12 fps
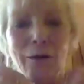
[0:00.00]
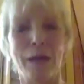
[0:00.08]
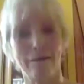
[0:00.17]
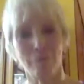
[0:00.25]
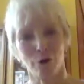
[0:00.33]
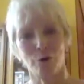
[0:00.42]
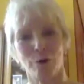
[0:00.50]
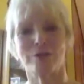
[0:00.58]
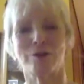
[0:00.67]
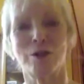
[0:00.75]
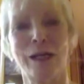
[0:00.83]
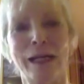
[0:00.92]
have a
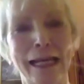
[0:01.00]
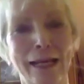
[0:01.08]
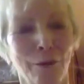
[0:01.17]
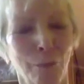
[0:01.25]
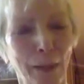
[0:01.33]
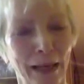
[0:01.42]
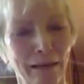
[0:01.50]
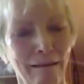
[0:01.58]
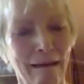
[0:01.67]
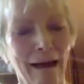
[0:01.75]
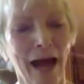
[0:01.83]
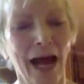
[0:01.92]
question either, but
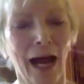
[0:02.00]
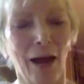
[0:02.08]
I